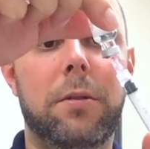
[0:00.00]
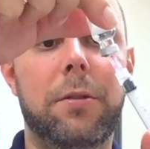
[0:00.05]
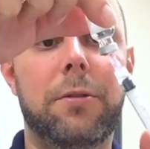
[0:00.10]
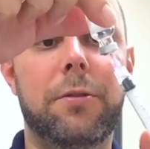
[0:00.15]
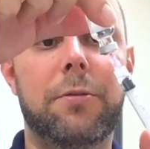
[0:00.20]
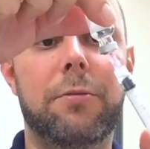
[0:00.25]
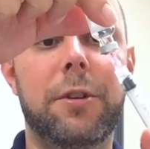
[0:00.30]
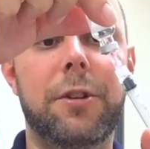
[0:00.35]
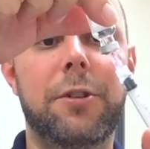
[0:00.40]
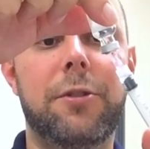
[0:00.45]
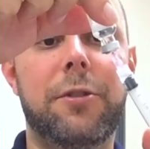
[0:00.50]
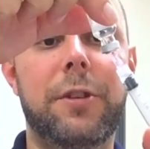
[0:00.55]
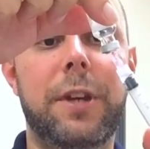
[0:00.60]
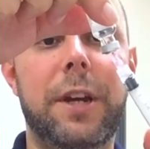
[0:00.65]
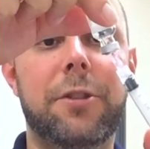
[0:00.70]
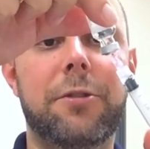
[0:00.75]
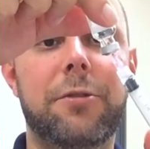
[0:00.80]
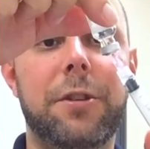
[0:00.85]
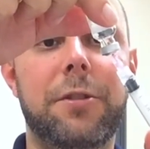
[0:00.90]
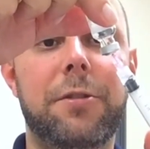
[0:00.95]
the syringe is
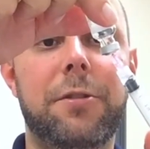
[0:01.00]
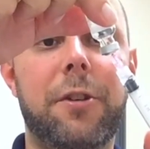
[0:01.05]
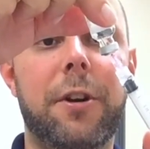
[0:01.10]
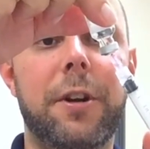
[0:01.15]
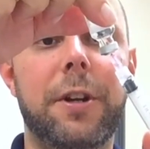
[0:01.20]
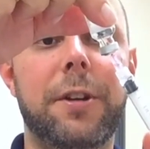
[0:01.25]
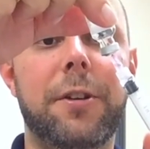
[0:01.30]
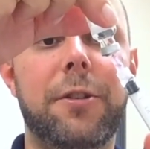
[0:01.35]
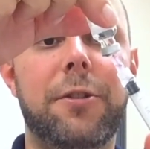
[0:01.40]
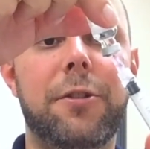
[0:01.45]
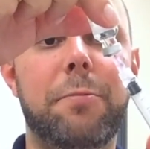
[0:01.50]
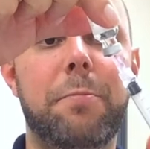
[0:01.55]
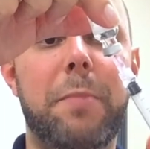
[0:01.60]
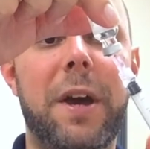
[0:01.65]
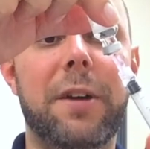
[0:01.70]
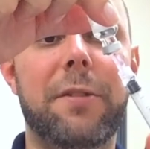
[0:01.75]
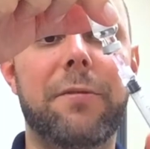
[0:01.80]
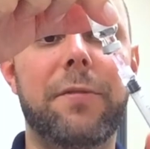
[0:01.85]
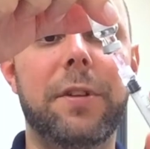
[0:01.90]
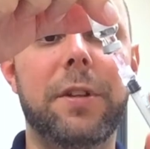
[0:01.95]
actually starting to just
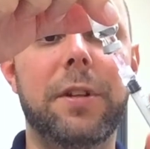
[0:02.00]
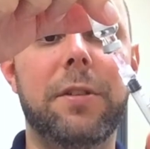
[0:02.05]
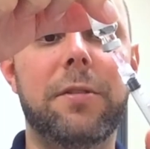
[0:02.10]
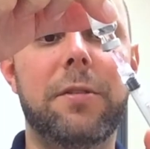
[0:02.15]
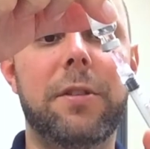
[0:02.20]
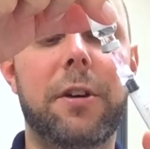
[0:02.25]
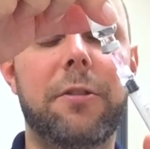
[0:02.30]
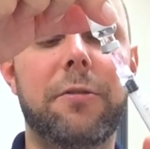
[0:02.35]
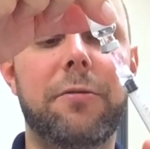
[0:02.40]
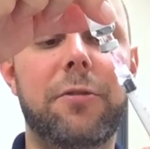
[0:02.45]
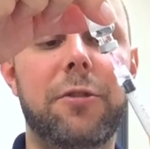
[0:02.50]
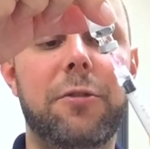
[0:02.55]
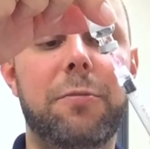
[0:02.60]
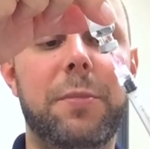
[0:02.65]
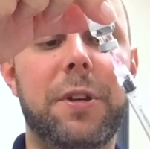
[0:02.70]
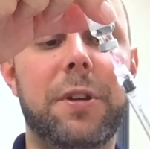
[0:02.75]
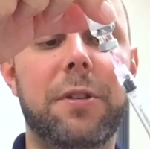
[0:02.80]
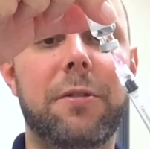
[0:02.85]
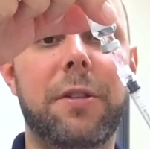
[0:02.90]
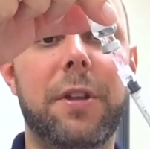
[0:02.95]
backfill itself just
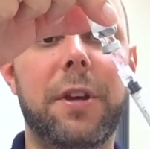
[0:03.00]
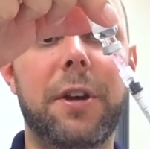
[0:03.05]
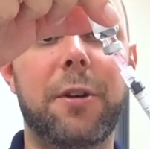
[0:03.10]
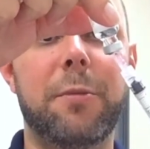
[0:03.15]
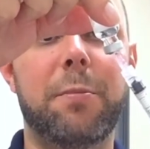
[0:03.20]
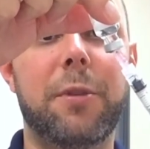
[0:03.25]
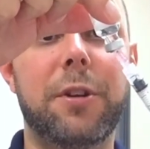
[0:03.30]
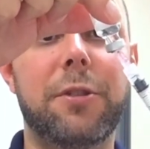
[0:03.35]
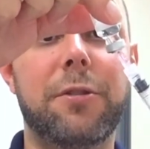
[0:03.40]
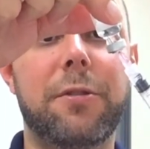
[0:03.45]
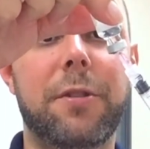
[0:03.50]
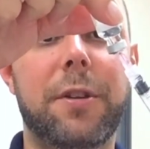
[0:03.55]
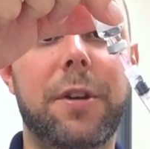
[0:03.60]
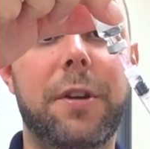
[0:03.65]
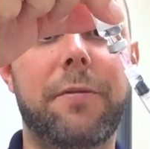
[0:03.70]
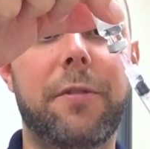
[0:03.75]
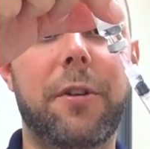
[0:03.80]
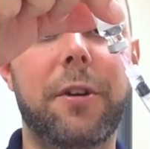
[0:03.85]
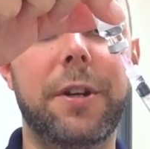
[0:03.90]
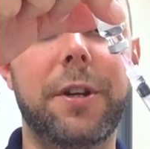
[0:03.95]
because of the air pressure that
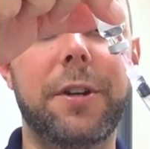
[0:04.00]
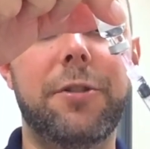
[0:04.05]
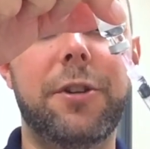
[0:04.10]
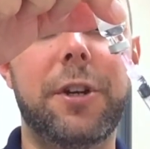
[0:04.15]
I've already